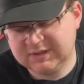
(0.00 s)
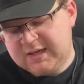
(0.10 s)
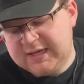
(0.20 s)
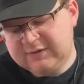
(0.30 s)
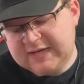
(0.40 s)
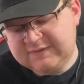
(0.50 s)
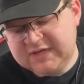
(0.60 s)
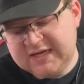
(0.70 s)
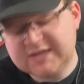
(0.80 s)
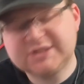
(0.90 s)
It'll have an
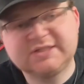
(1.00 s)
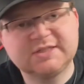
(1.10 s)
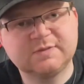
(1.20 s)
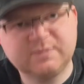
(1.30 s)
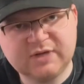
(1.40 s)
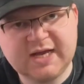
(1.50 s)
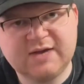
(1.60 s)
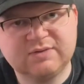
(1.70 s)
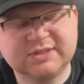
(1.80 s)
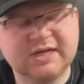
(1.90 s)
8-inch display,
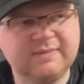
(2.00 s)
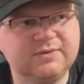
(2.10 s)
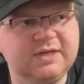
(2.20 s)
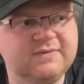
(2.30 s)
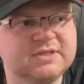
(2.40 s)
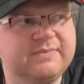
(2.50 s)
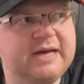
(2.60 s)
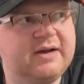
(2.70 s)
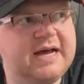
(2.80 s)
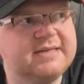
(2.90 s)
which I believe is
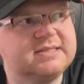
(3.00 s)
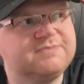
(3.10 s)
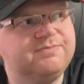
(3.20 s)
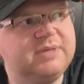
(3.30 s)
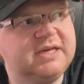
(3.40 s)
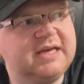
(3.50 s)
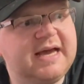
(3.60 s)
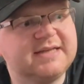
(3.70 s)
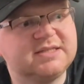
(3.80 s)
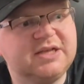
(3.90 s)
about as big
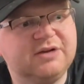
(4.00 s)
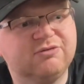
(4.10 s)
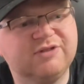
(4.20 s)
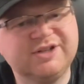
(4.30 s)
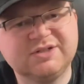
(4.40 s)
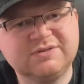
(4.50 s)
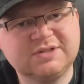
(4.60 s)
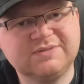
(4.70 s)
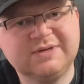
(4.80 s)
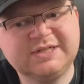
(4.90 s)
as the original
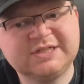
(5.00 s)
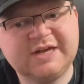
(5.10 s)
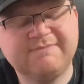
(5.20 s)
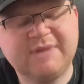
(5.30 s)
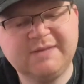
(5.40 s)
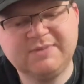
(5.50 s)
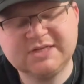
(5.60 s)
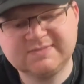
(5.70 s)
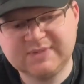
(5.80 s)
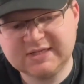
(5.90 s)
Switch. It might be
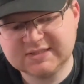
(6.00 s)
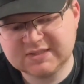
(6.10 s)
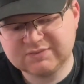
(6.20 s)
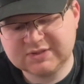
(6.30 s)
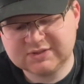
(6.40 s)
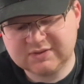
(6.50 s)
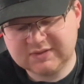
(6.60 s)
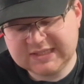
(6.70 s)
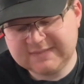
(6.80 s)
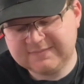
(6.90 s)
as big as the Switch
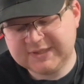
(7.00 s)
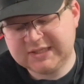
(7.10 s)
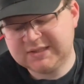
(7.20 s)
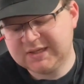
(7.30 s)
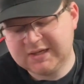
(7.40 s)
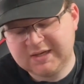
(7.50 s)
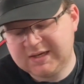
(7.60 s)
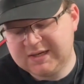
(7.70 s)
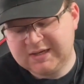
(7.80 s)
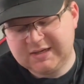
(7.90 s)
OLED, but
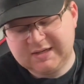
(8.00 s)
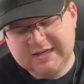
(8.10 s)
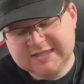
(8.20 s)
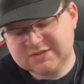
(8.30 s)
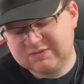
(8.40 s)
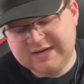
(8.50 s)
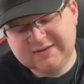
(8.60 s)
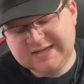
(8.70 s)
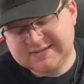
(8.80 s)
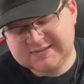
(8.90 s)
it's around that